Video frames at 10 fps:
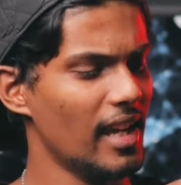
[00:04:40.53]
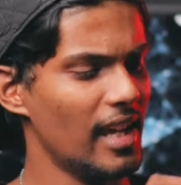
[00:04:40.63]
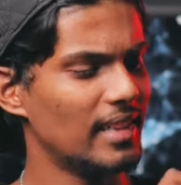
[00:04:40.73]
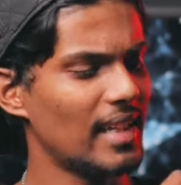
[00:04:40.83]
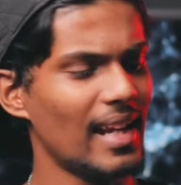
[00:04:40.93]

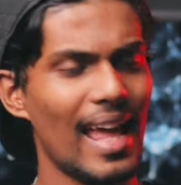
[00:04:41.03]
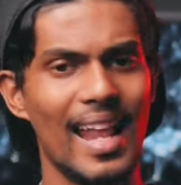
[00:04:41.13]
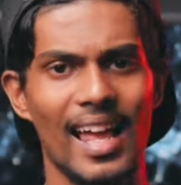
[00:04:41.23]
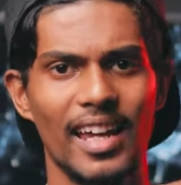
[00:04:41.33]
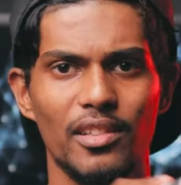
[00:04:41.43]
It can
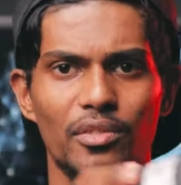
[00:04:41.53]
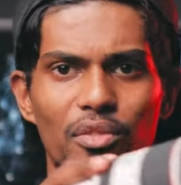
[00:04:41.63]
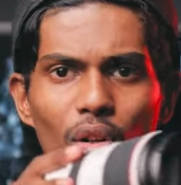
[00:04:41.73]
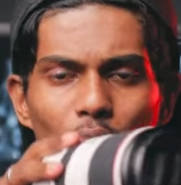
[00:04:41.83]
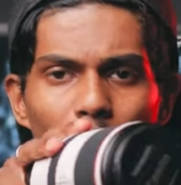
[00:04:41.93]
align
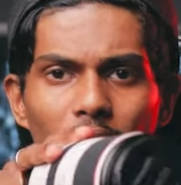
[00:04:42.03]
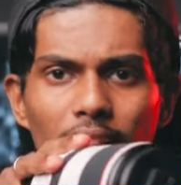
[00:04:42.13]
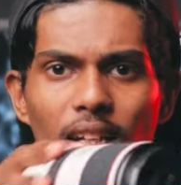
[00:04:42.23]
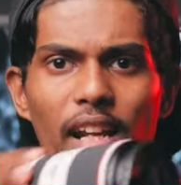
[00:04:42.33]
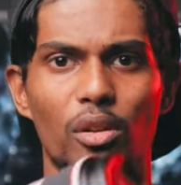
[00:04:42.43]
for
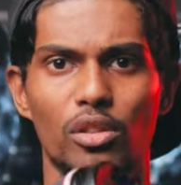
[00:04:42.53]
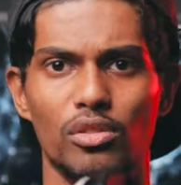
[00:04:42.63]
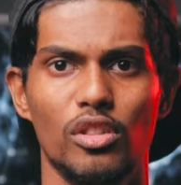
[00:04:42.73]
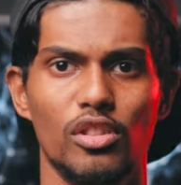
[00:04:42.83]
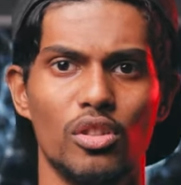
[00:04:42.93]
vertical and
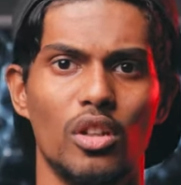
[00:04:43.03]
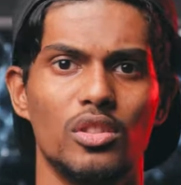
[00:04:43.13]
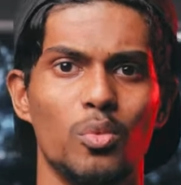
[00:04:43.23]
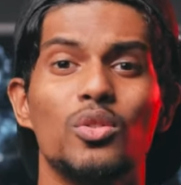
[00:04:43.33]
horizontal shots.